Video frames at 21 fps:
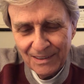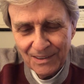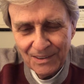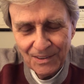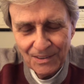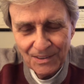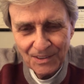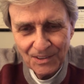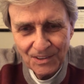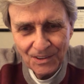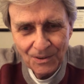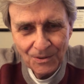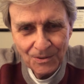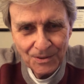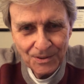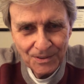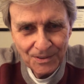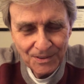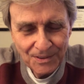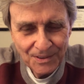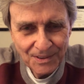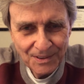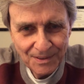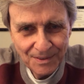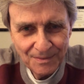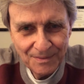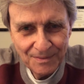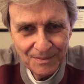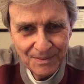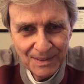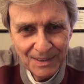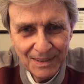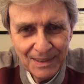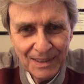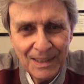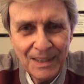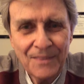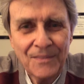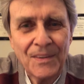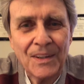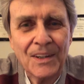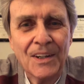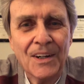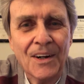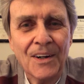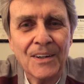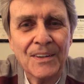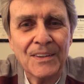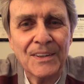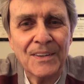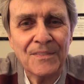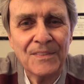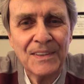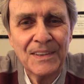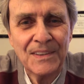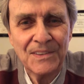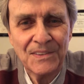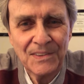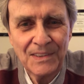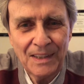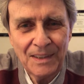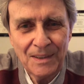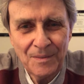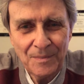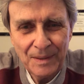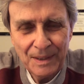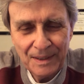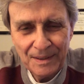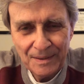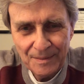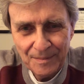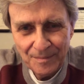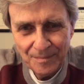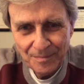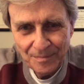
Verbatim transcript: to the soldiers in the Garden of Gethsemane.